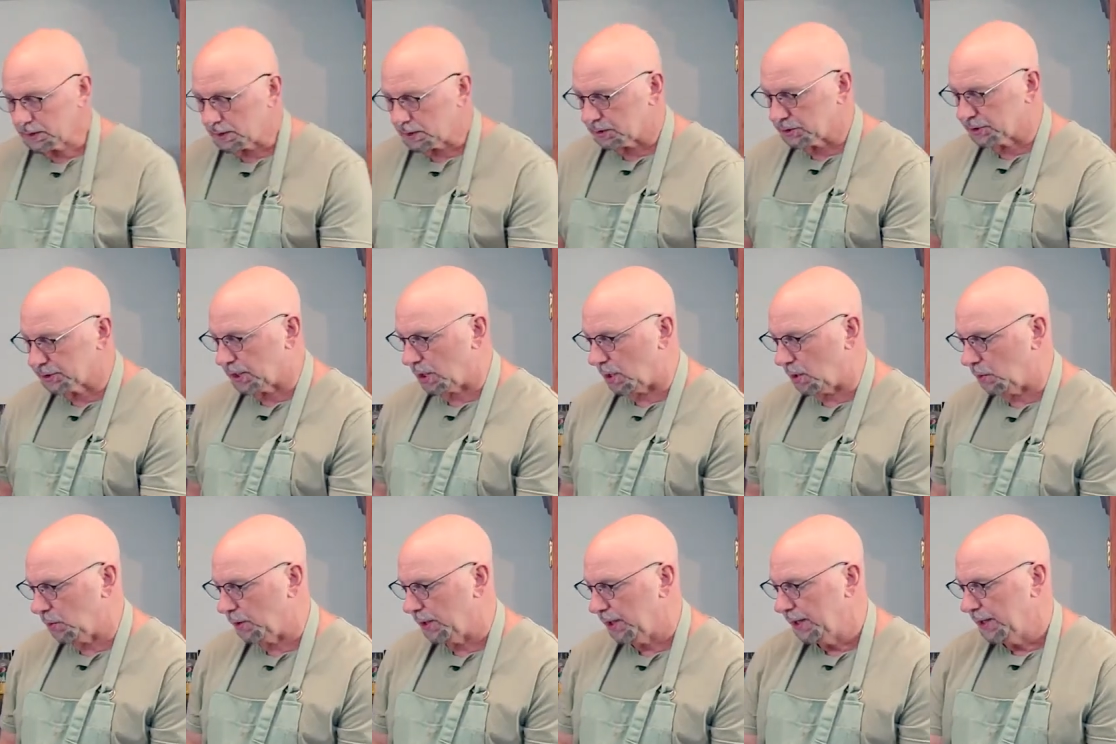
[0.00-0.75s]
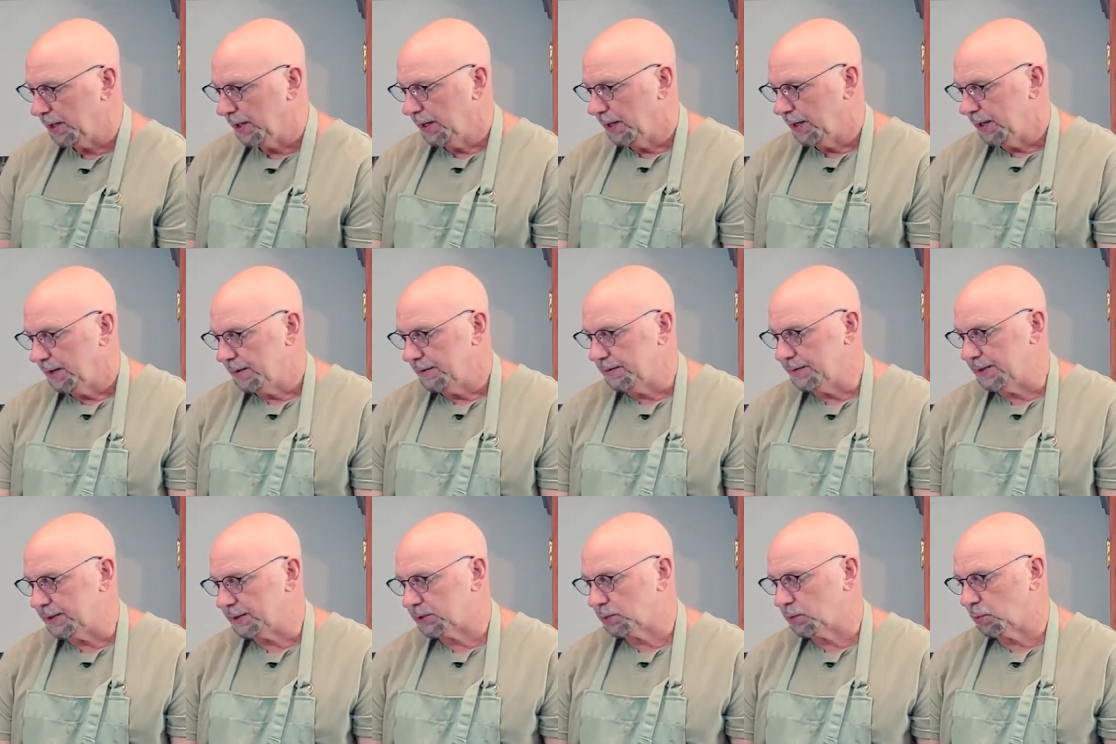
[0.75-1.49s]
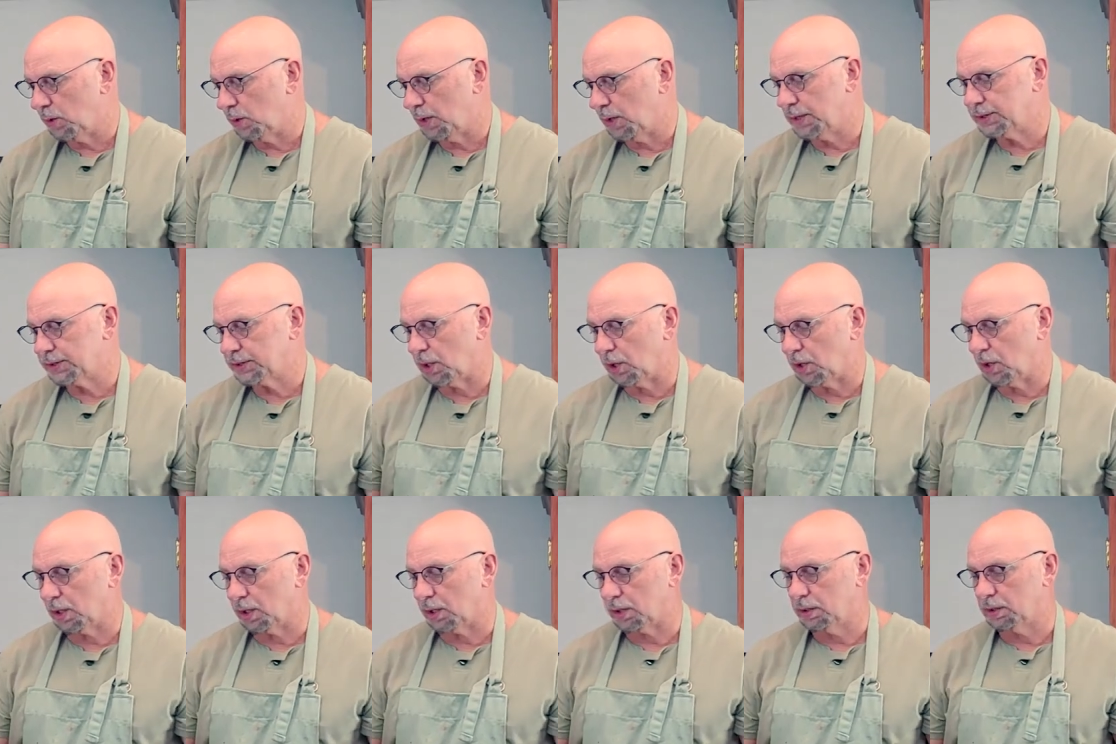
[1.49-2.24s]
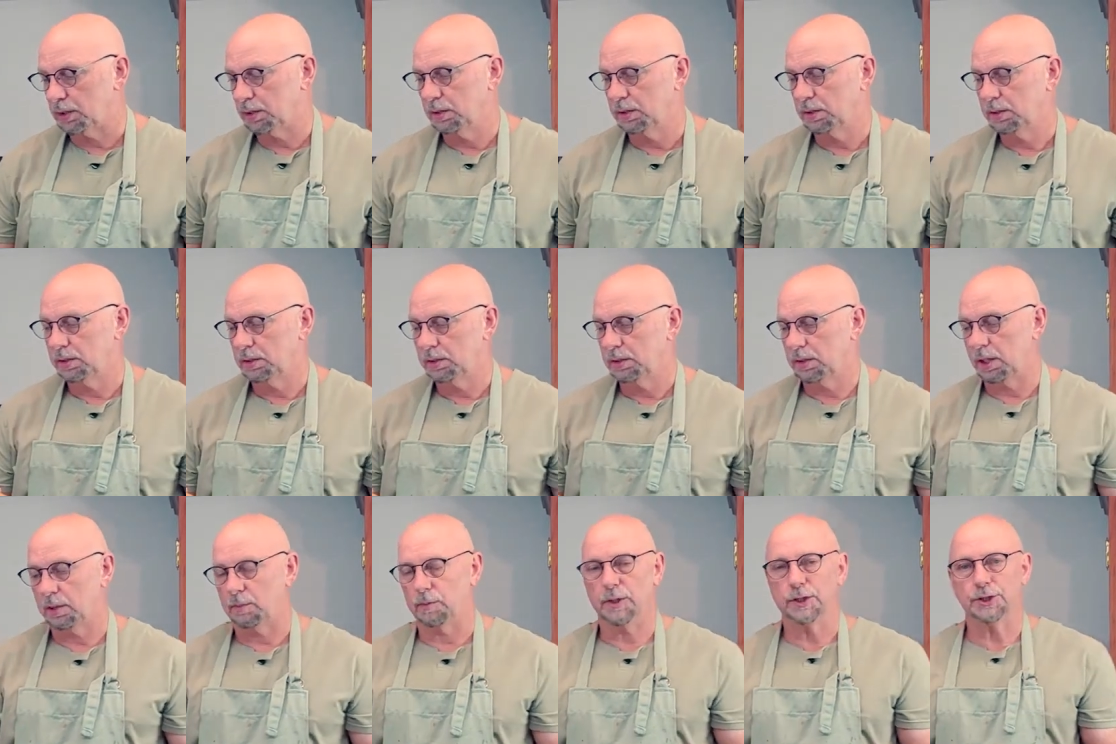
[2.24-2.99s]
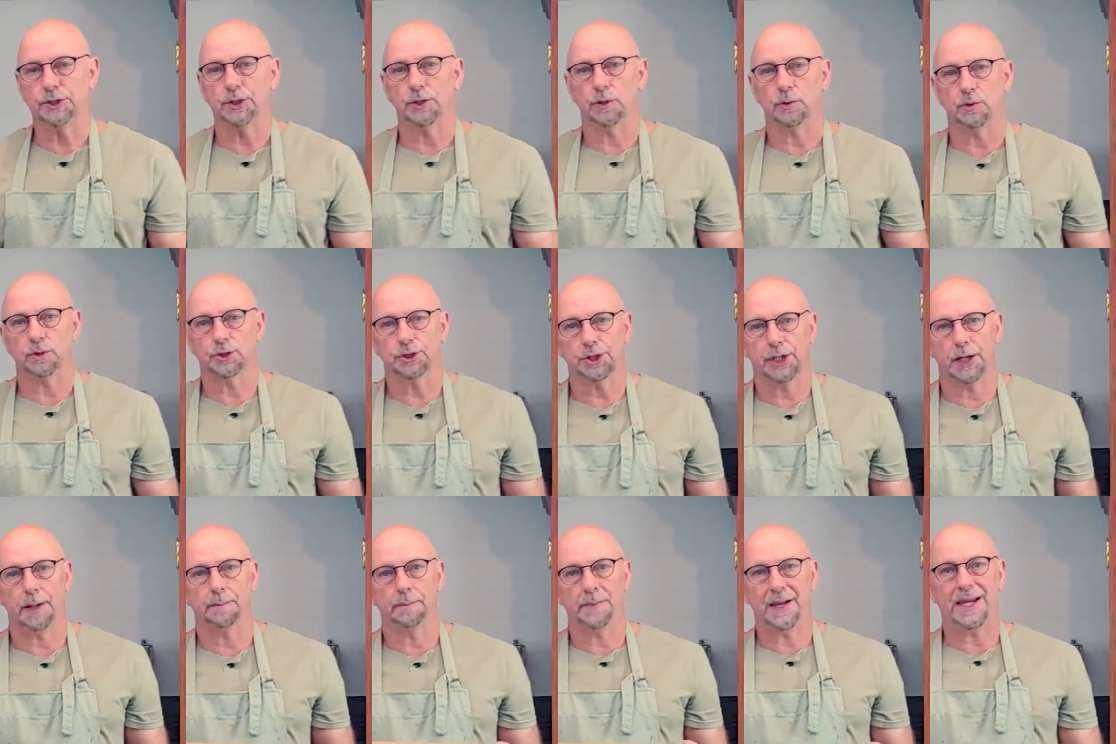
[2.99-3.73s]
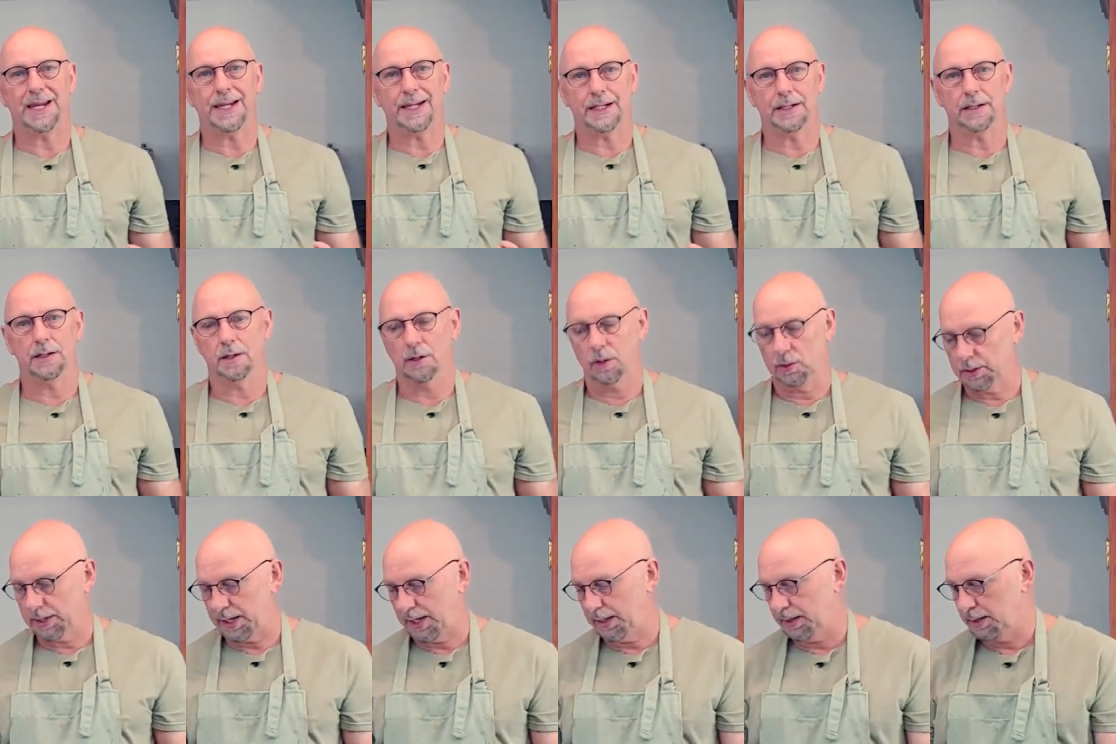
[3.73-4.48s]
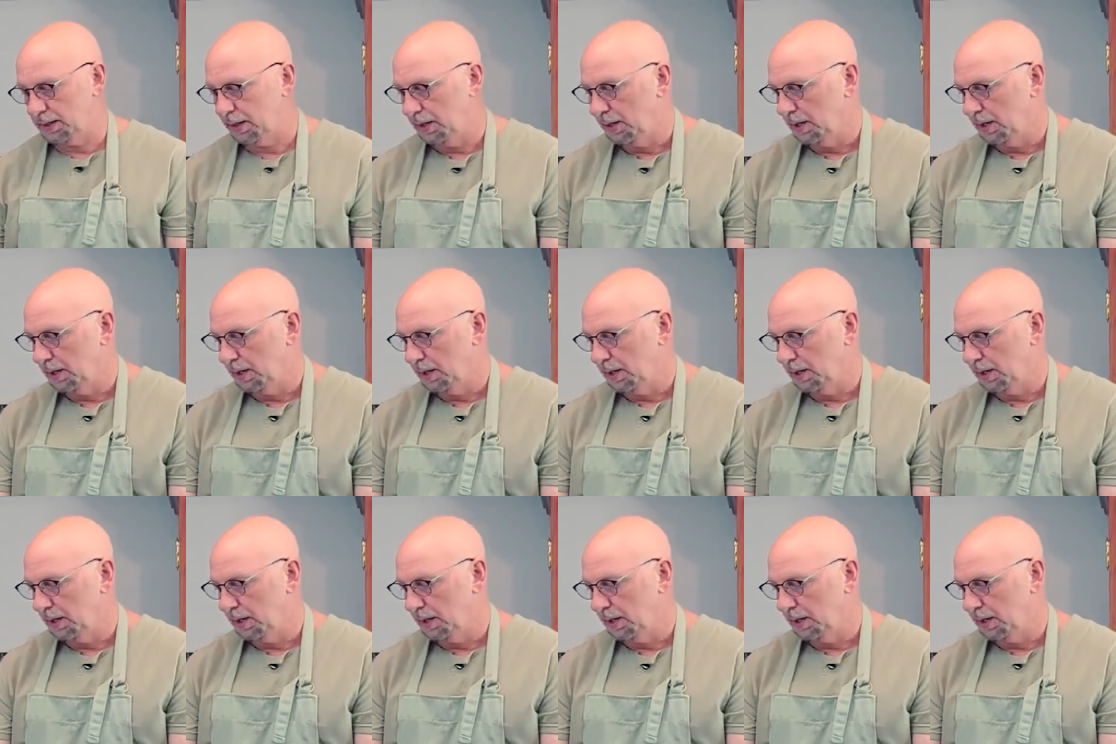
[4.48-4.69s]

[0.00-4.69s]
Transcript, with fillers: So this was our original champagne, okay?